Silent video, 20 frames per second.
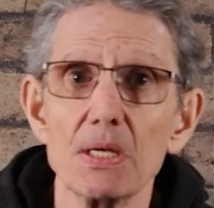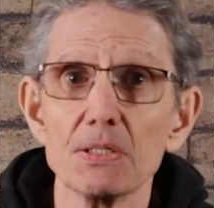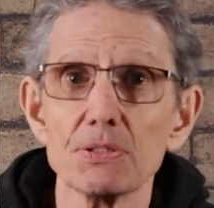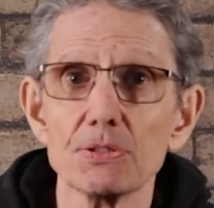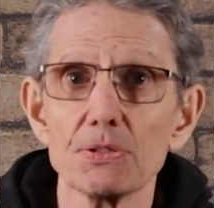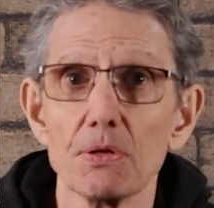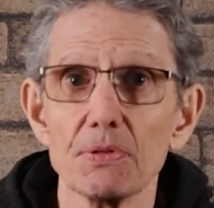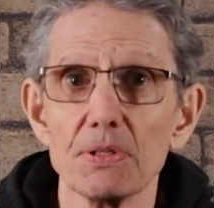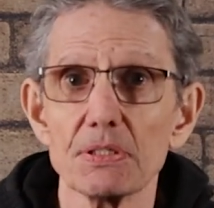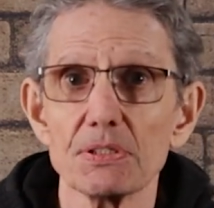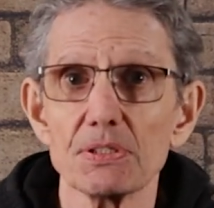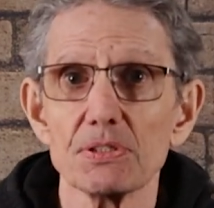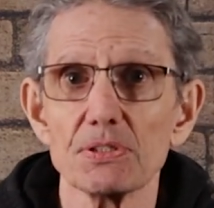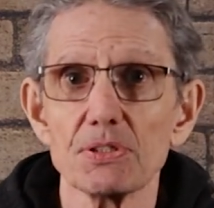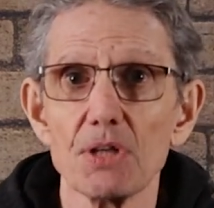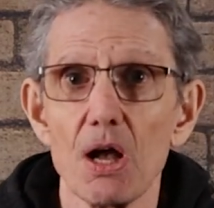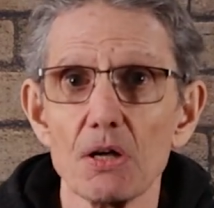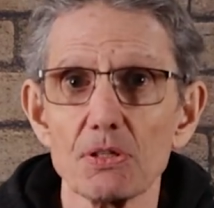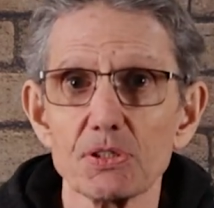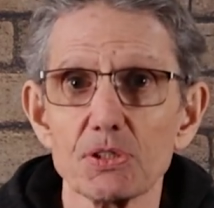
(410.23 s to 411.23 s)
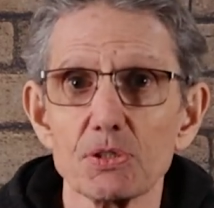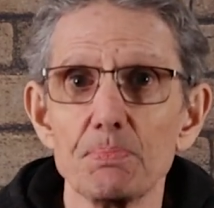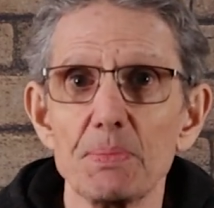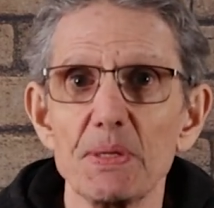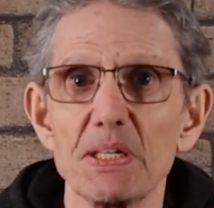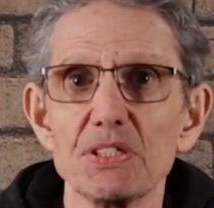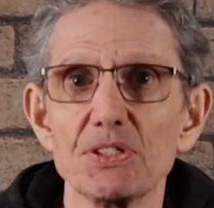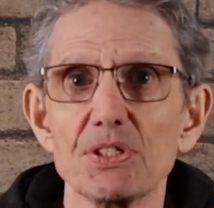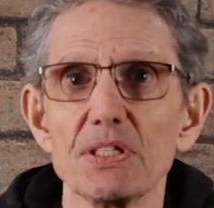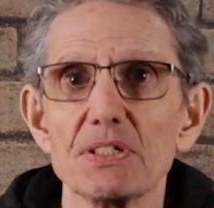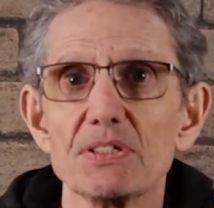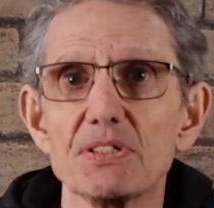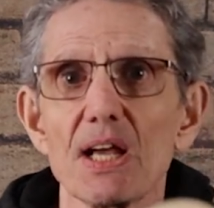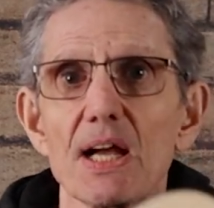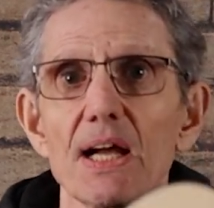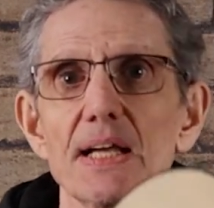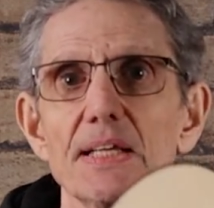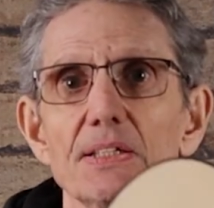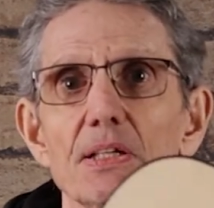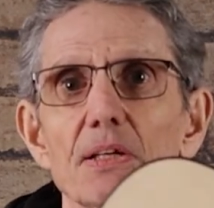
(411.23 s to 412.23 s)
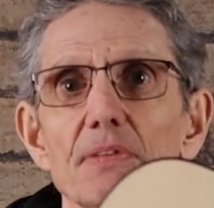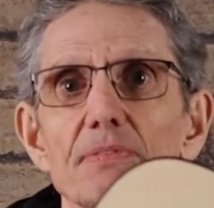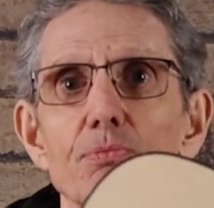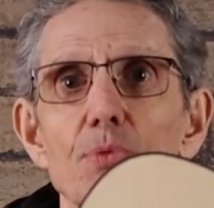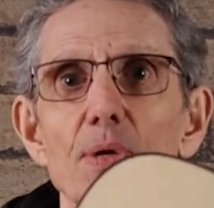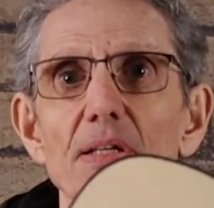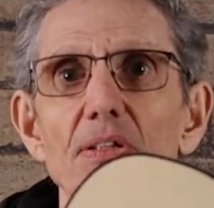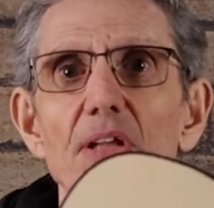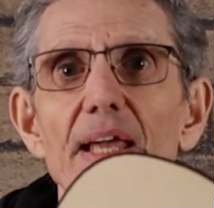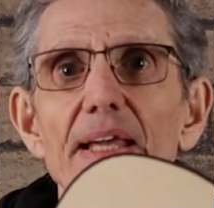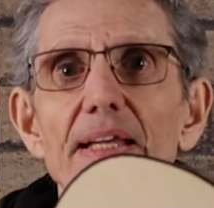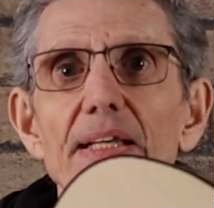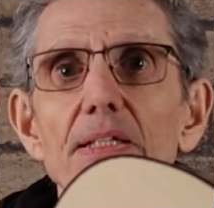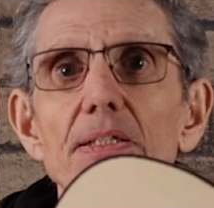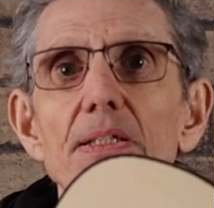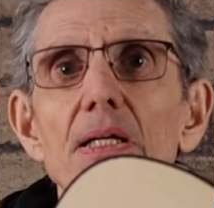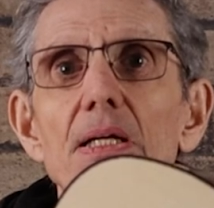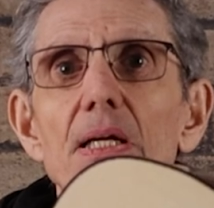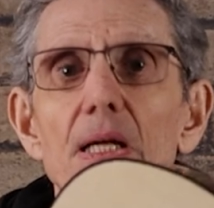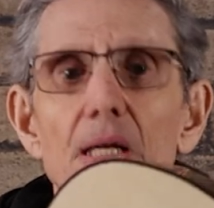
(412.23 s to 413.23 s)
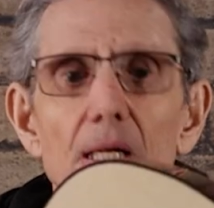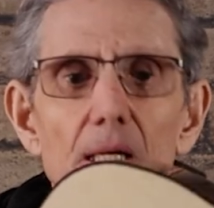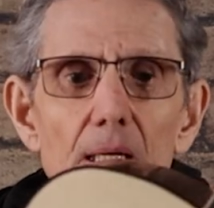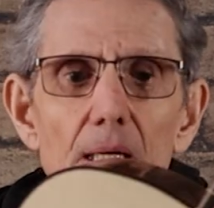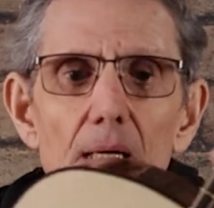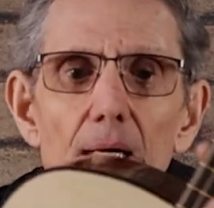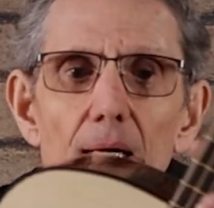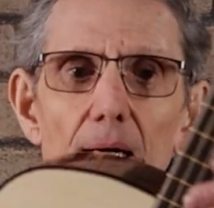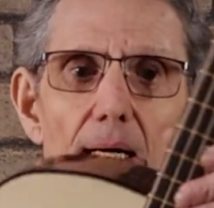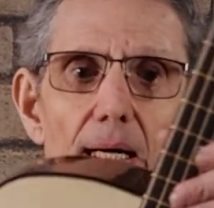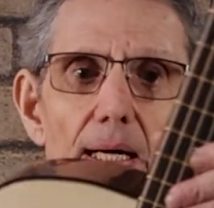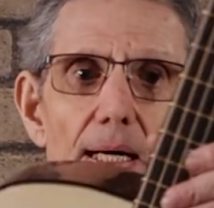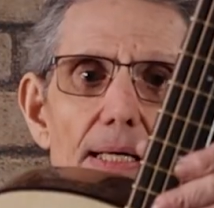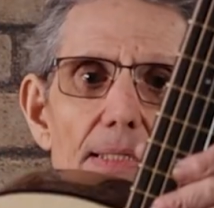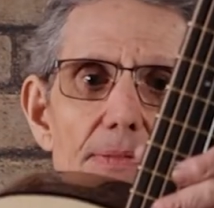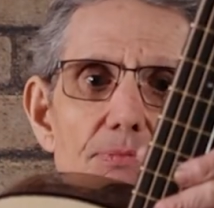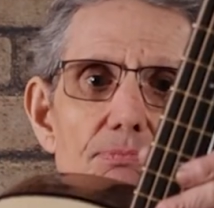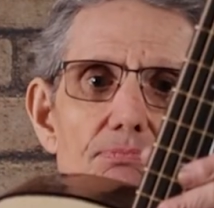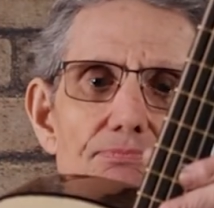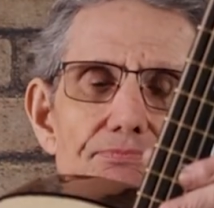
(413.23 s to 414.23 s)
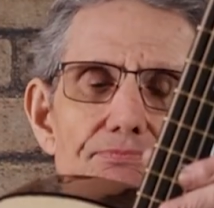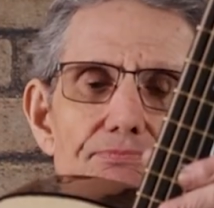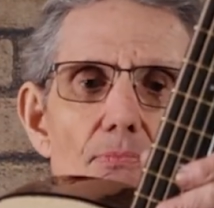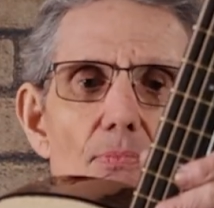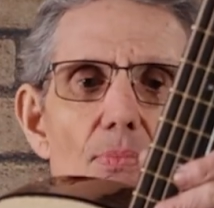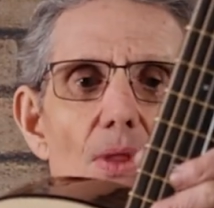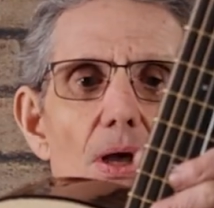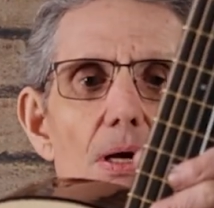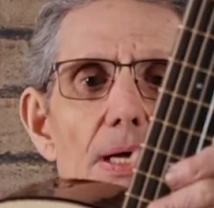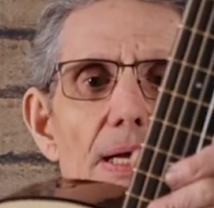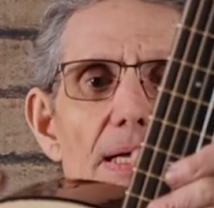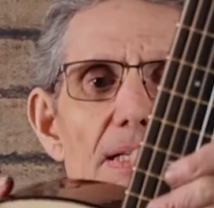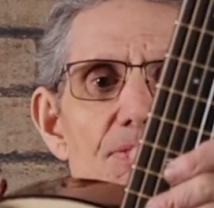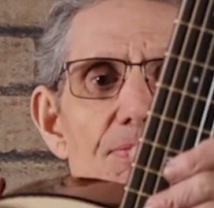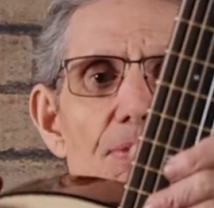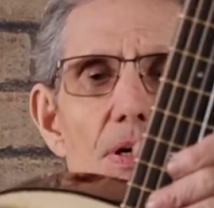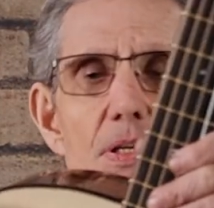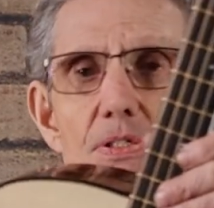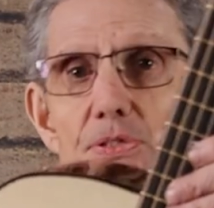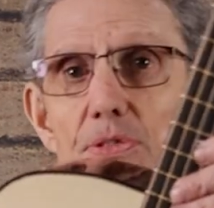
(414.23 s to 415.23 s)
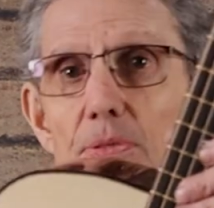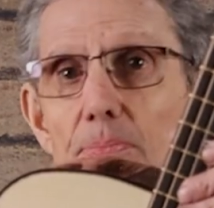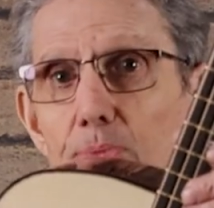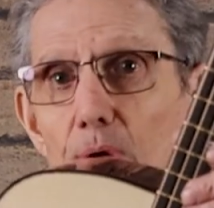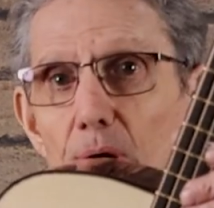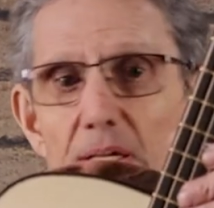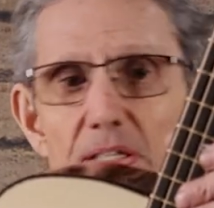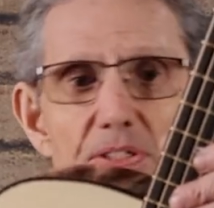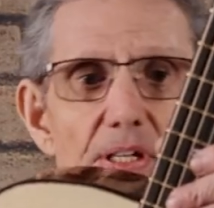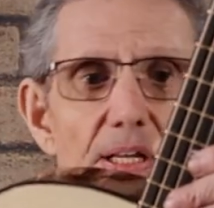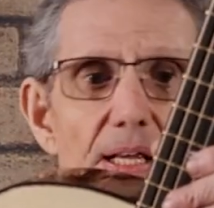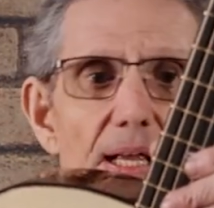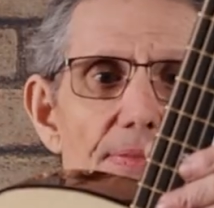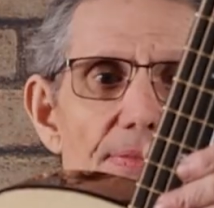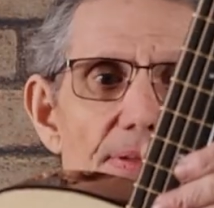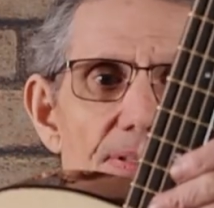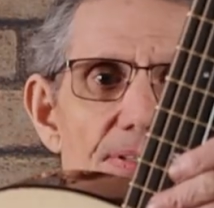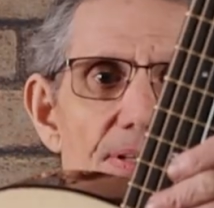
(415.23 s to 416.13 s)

So this is all species kind of related as far as the bracing and the